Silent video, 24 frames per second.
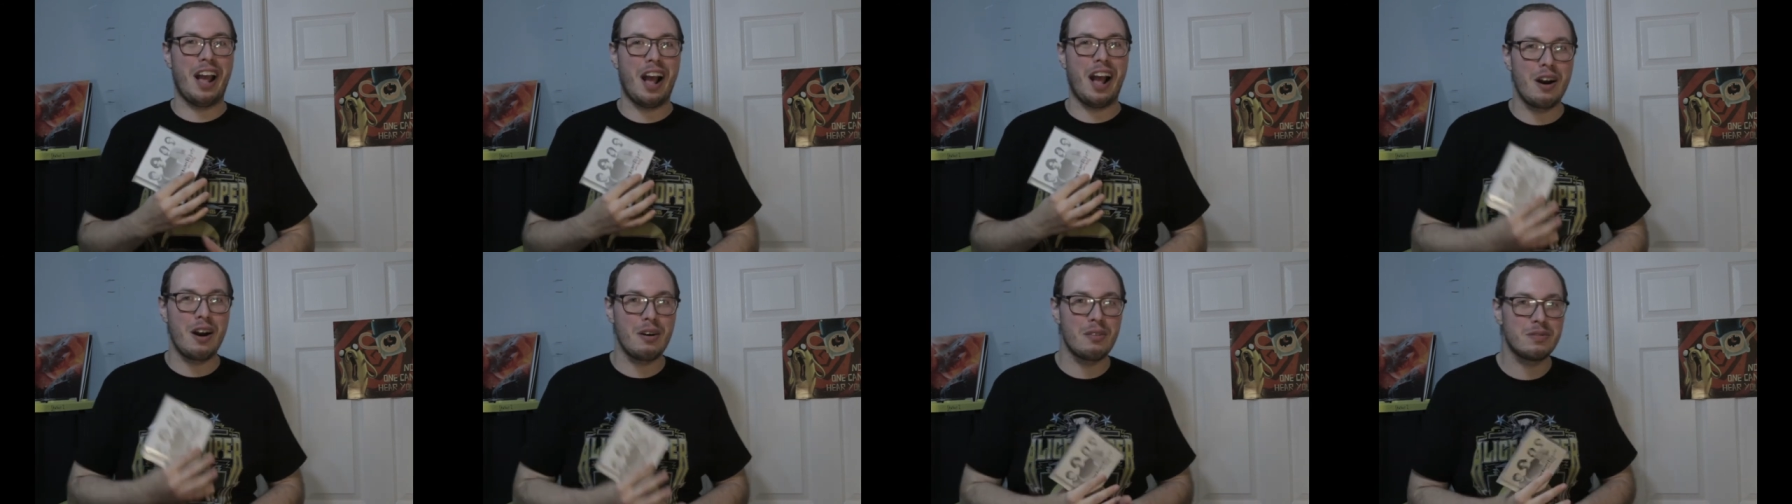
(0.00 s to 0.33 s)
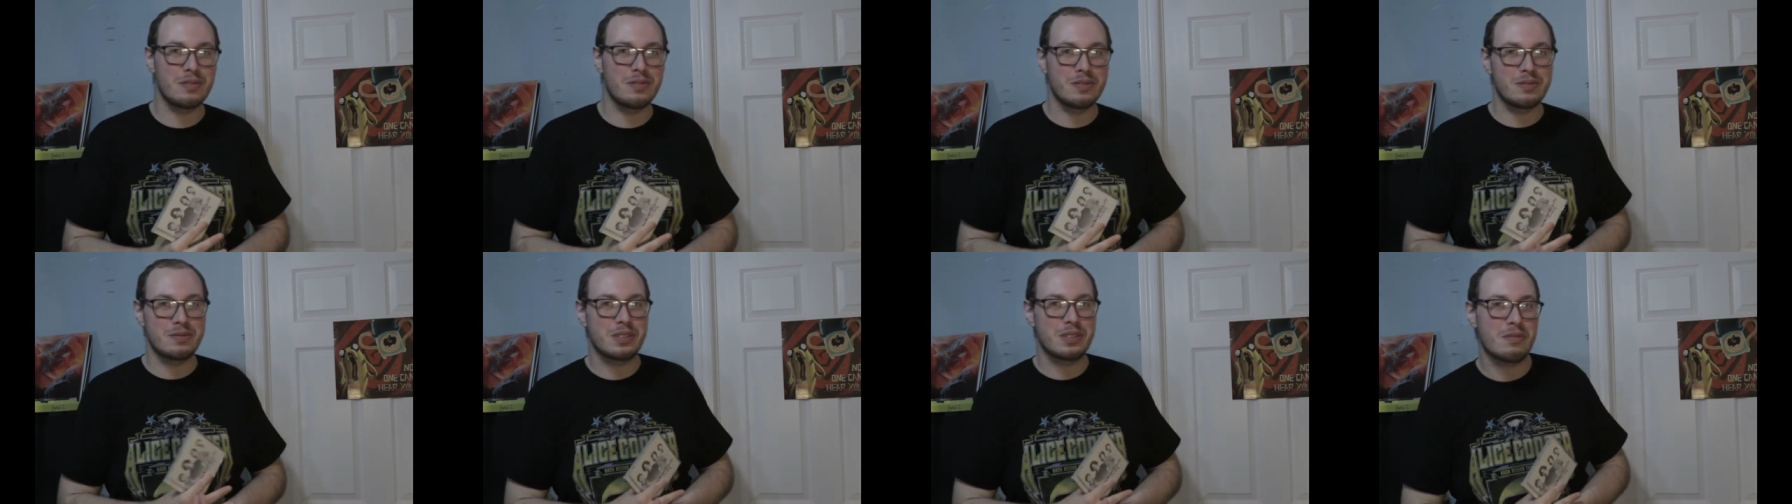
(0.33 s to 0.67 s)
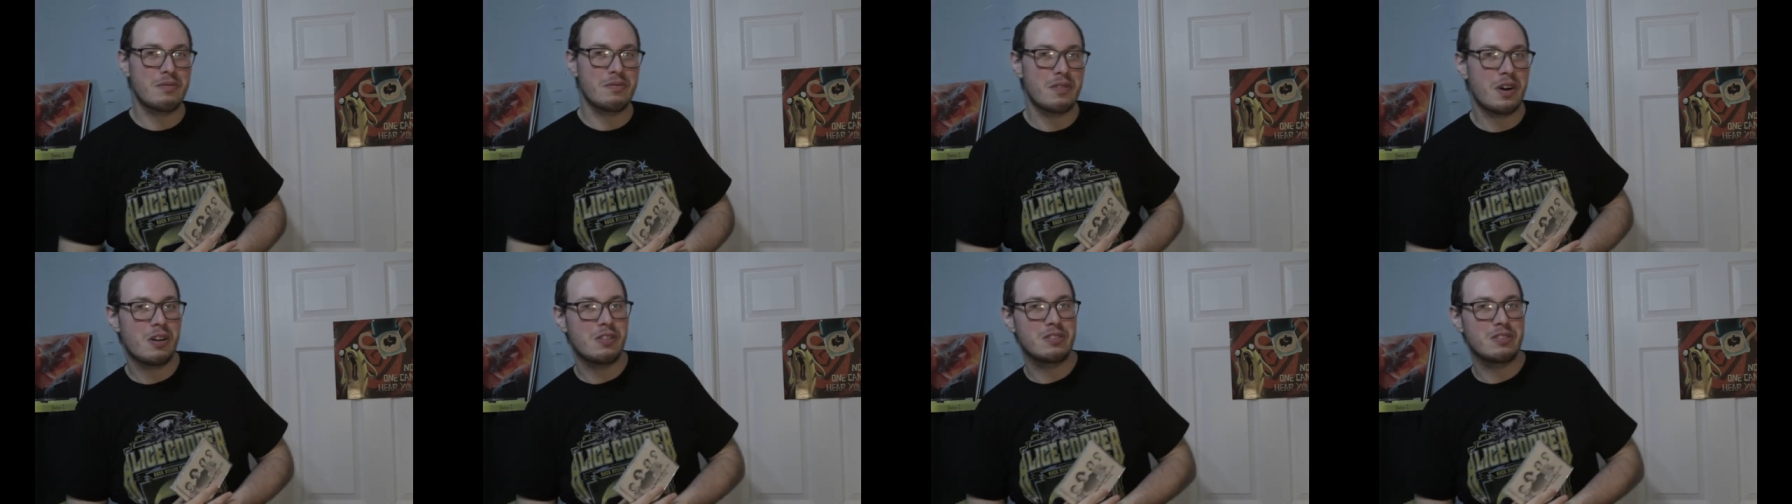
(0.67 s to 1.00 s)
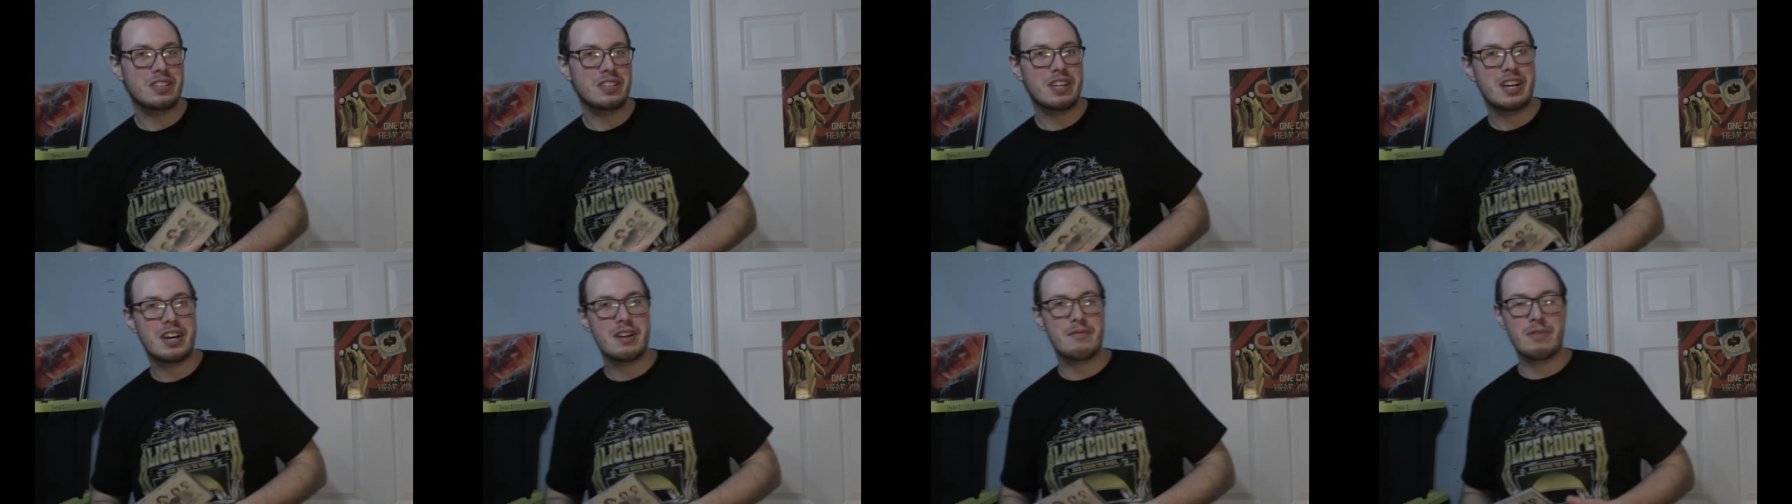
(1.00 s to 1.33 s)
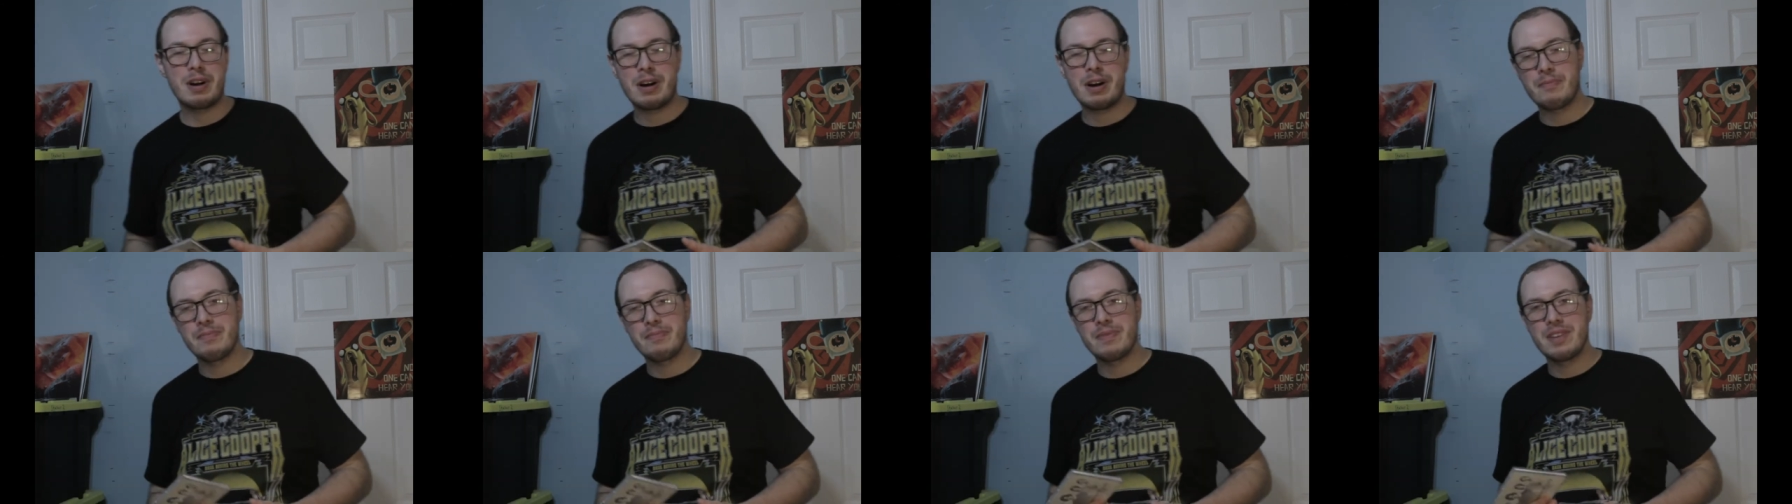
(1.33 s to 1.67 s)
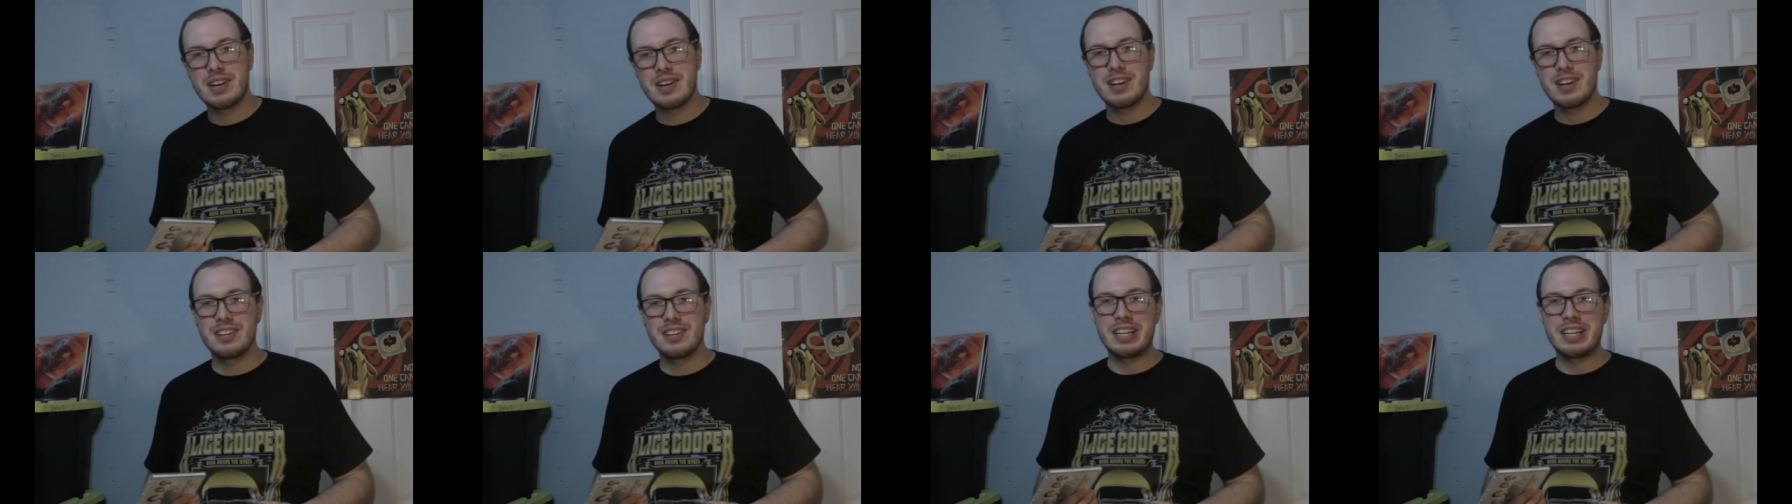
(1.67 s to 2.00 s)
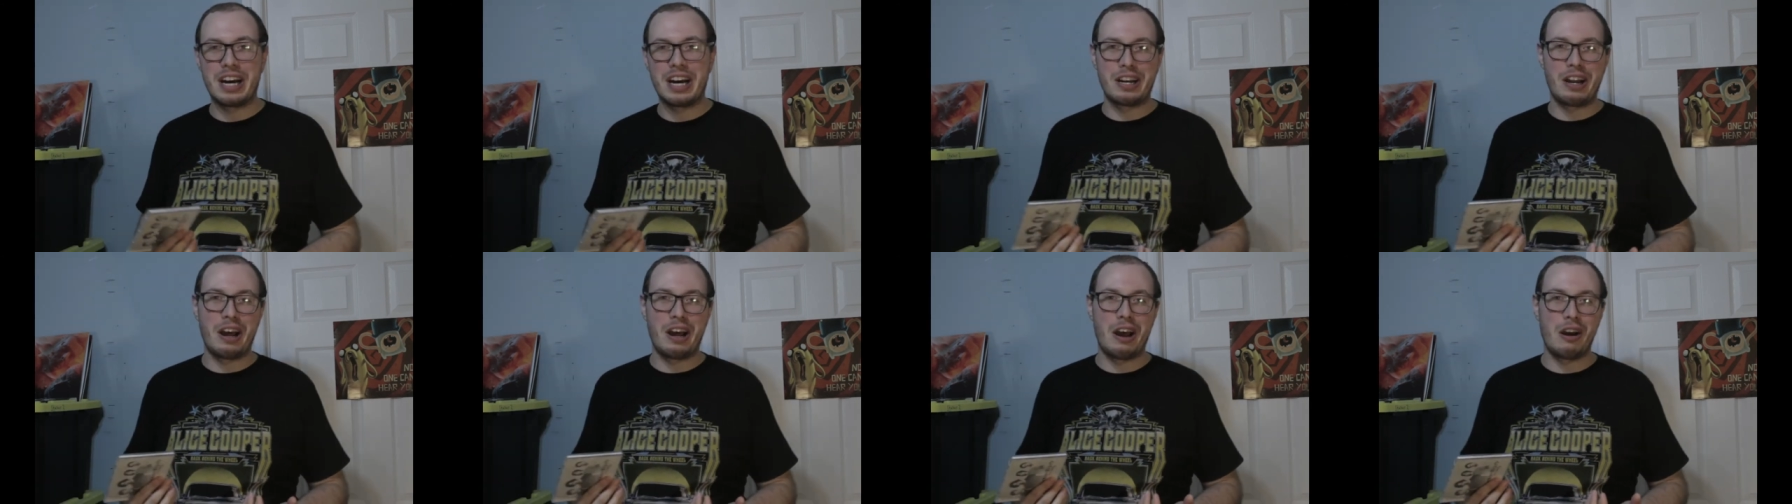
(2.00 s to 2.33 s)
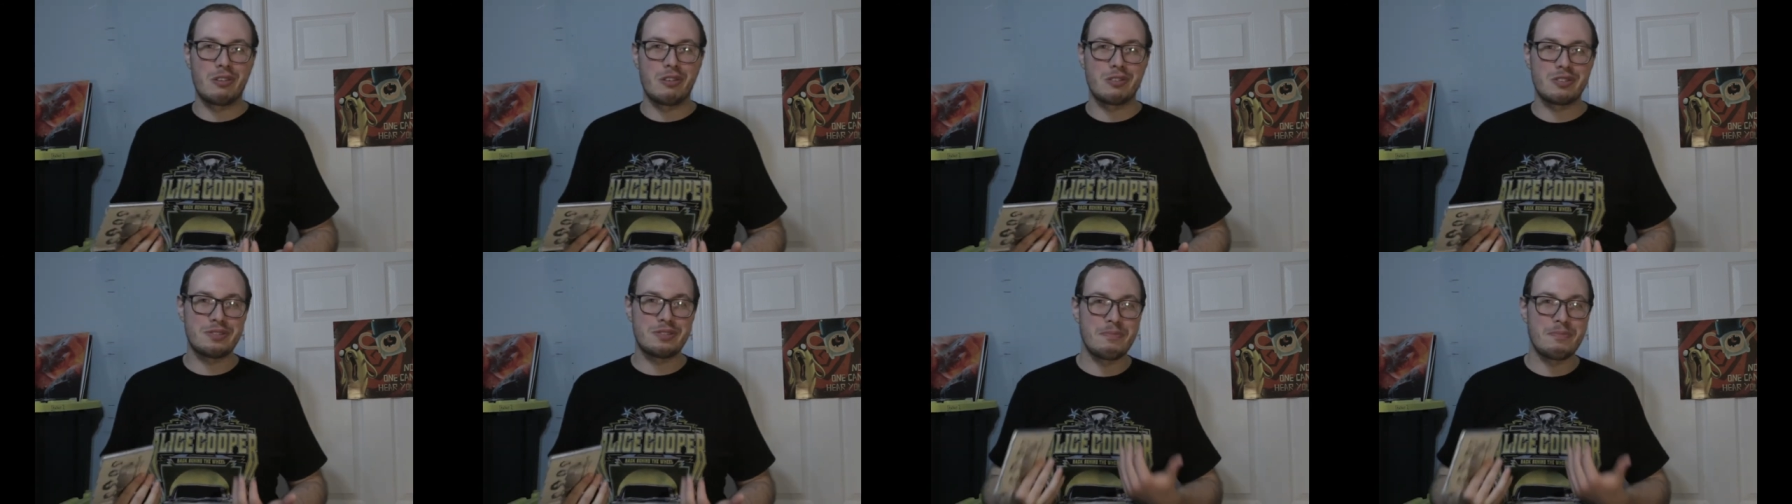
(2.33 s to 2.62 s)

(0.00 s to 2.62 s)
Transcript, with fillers: albums of all time, well, not ours,